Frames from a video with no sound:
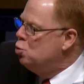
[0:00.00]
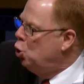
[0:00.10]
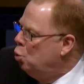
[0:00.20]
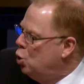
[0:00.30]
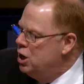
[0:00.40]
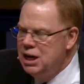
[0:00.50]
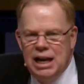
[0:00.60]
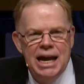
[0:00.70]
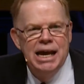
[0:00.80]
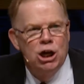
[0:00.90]
will one
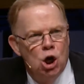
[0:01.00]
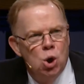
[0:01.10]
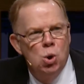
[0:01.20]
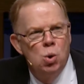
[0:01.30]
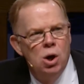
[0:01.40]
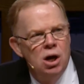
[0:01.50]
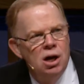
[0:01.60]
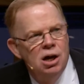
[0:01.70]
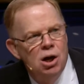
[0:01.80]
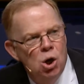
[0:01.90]
day go
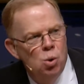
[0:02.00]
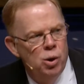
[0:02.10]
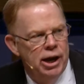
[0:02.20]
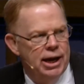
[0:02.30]
away.